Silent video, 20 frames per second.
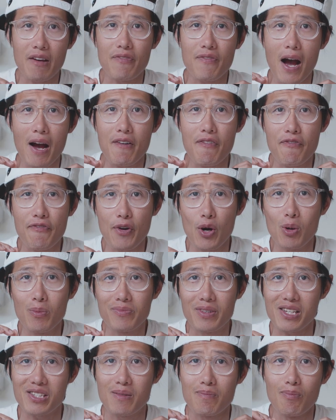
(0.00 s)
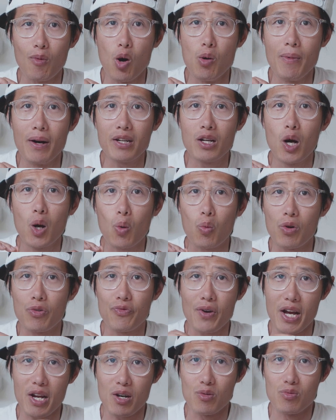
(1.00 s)
if I film this moment
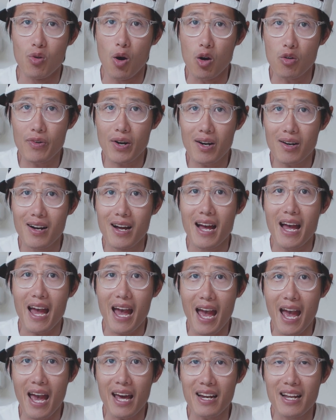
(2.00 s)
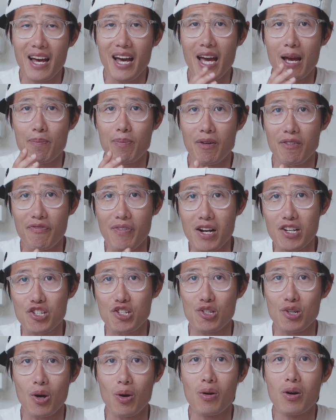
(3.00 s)
with a rover and a
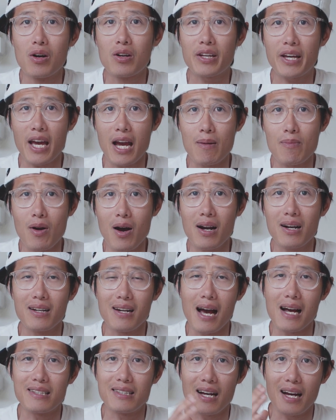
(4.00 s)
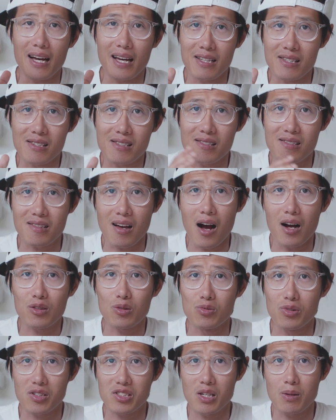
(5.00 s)
professional camera like the
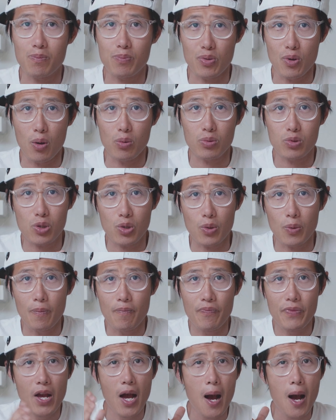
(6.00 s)
Insta360 Pro 2.